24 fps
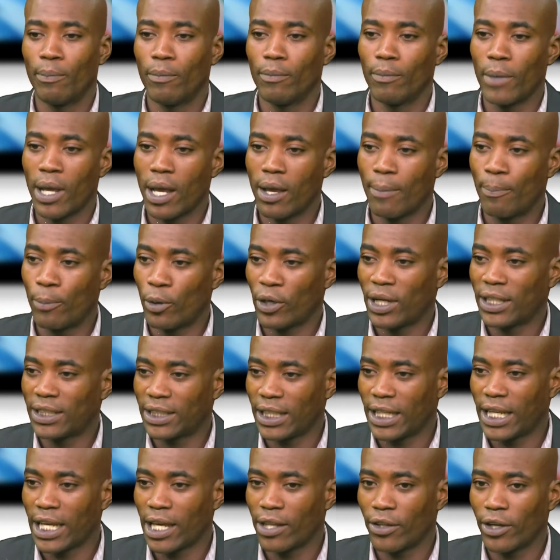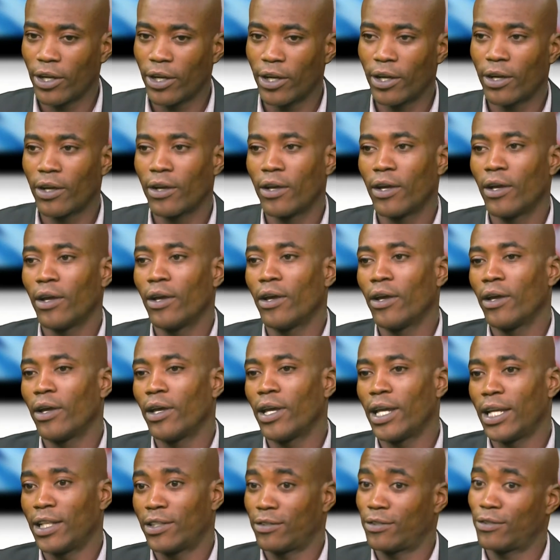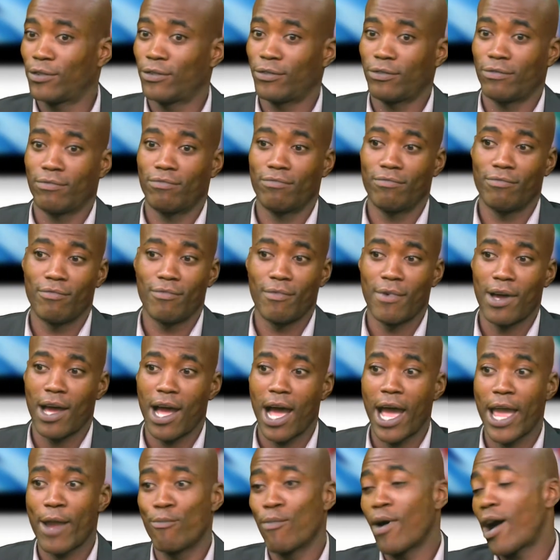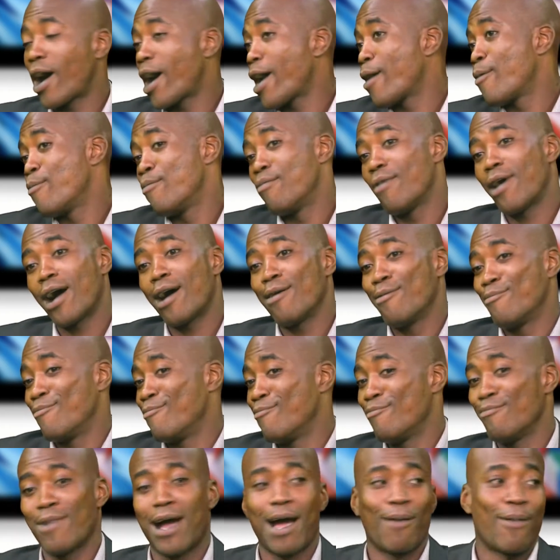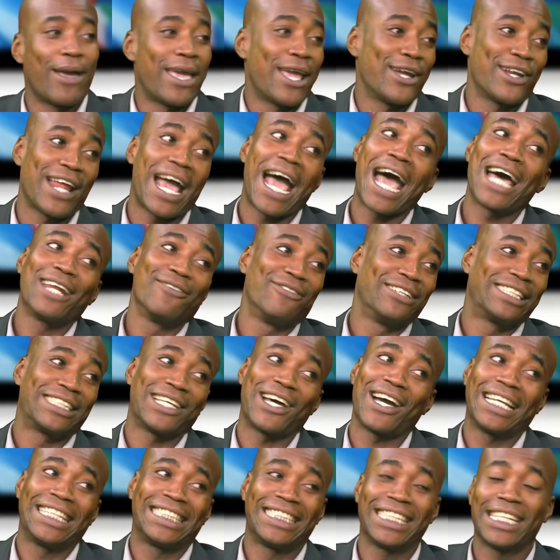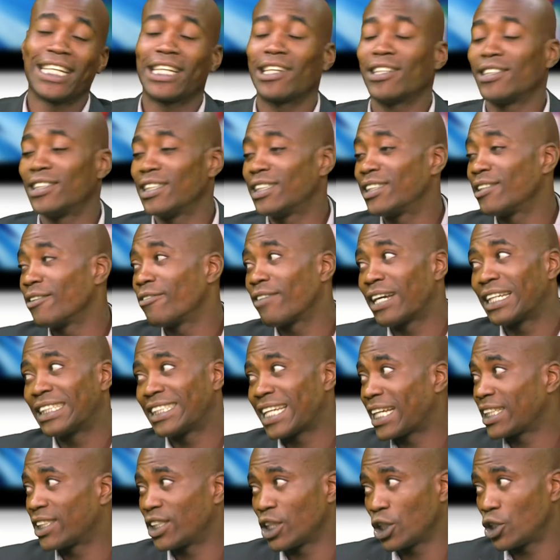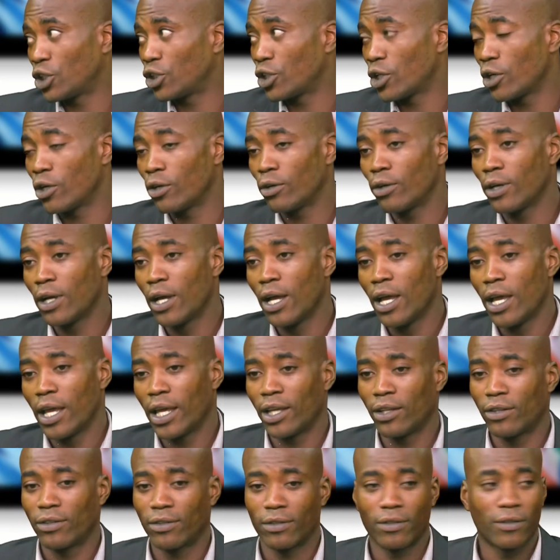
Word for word: uh, put it together. It's I, I, I'm, I'm here to advertise it because it's yeah. a fantastic yeah. show. Yeah. I was going to